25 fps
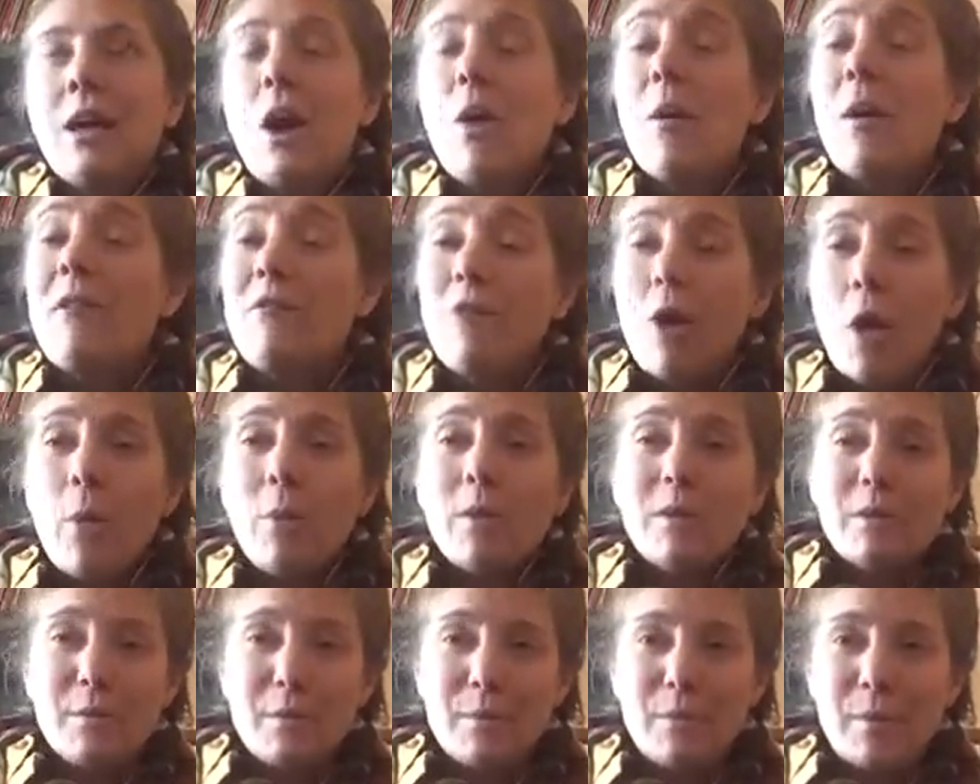oh, I've
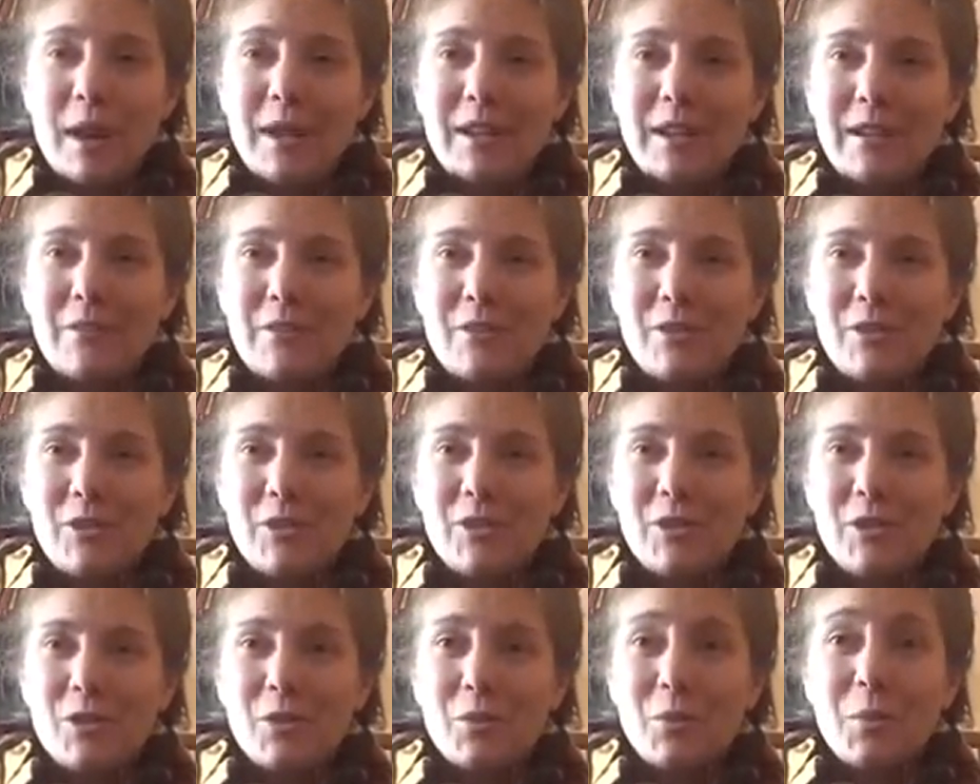always been pregnant. This
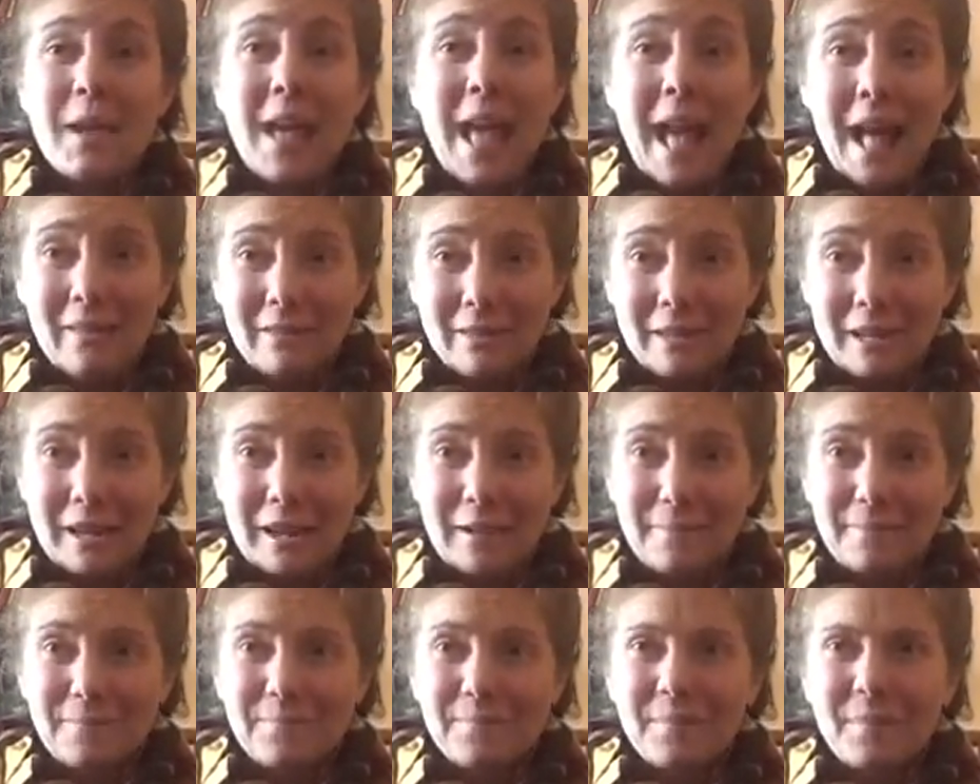is just the
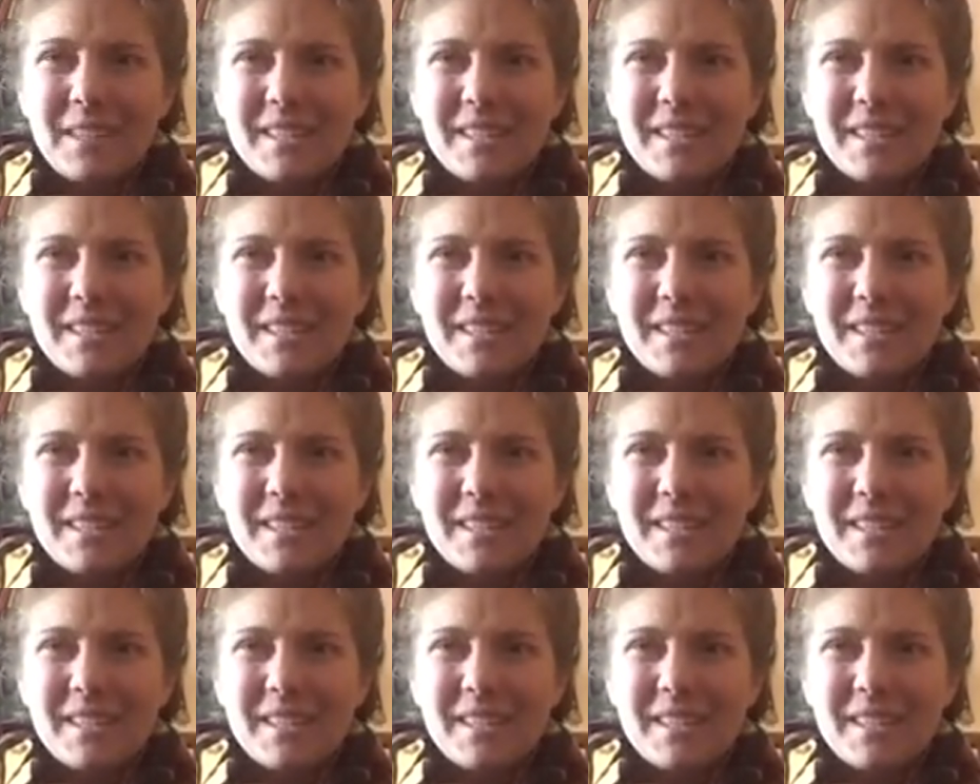reality.